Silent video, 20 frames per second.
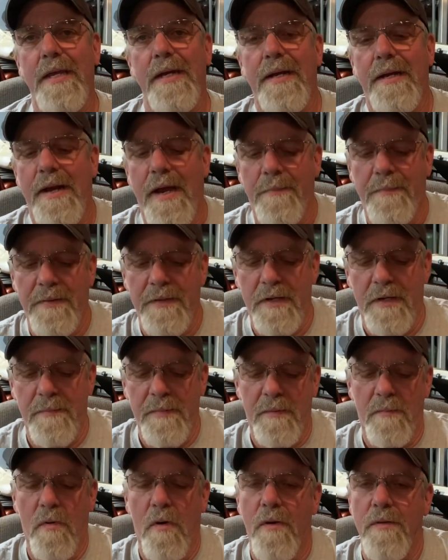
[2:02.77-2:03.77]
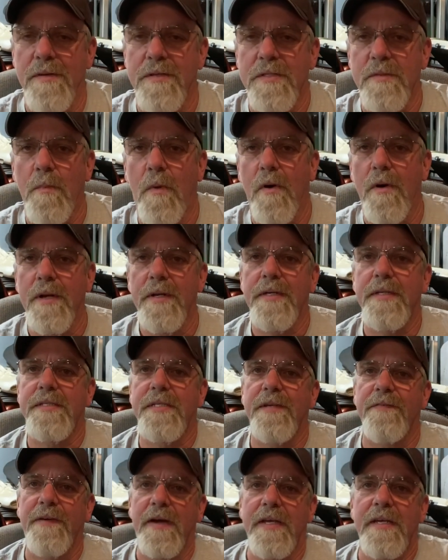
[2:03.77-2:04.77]
it up a little bit more this morning to
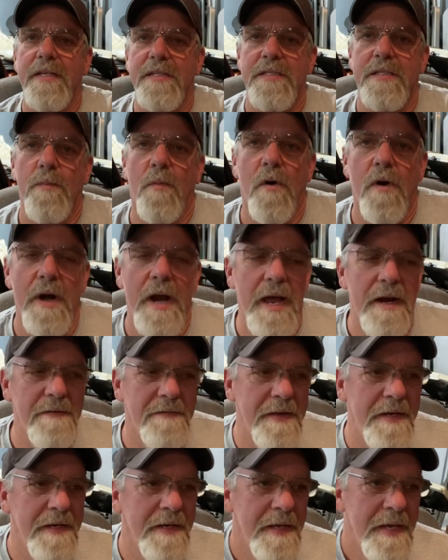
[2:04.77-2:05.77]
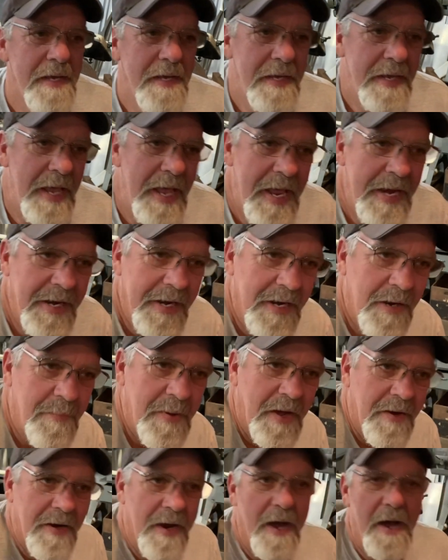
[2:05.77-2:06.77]
see if I can get some more out of it. And at
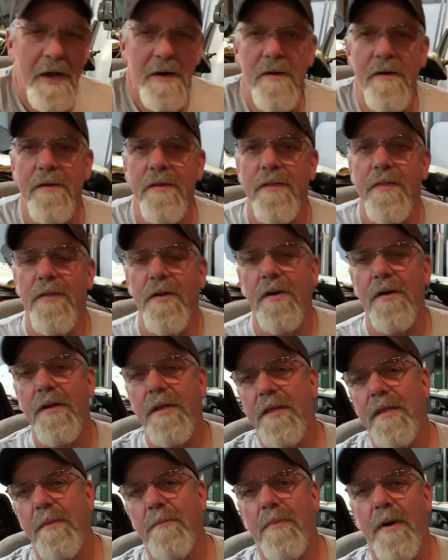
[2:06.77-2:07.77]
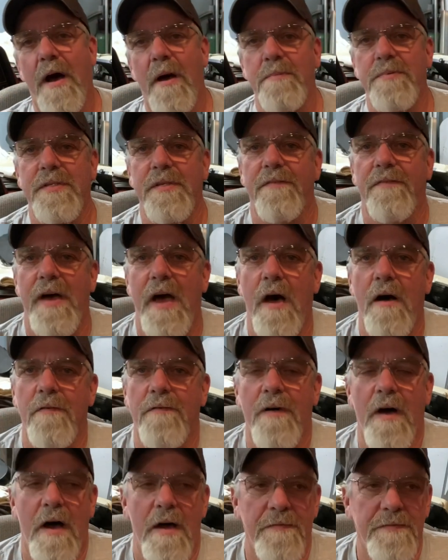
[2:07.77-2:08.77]
about 130, it pops the
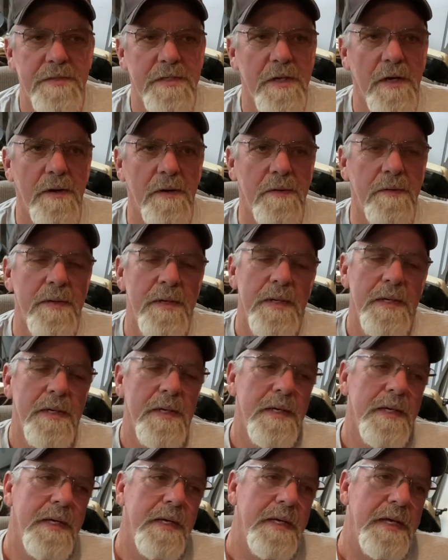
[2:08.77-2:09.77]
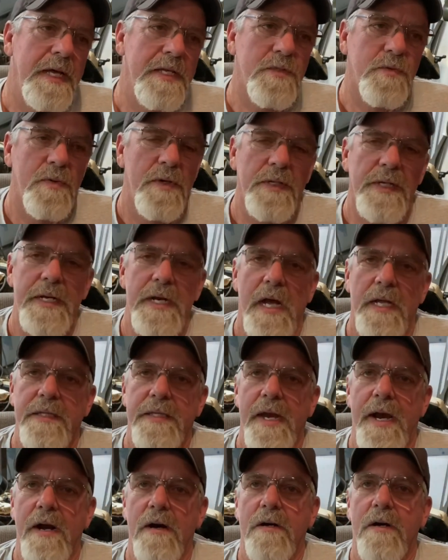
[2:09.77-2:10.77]
valve off. So it's really not
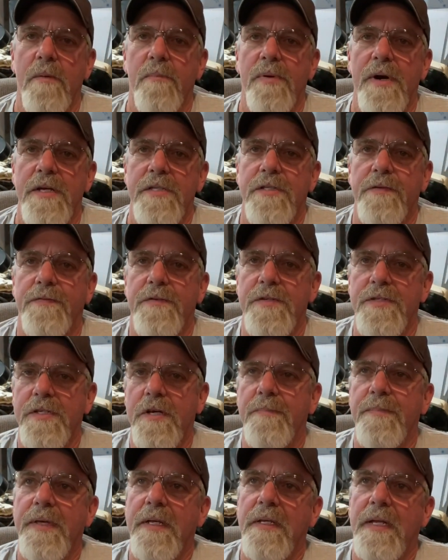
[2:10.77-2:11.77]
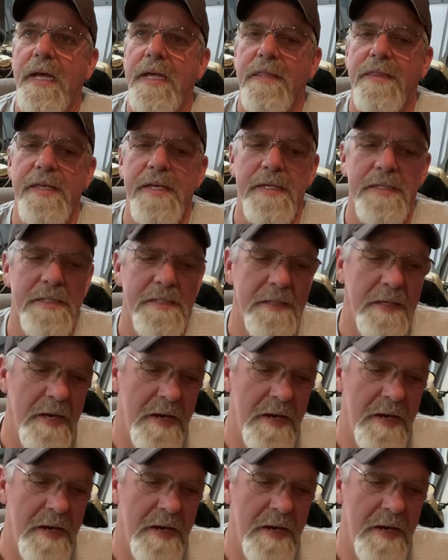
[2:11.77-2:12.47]
the air compressor for something like this.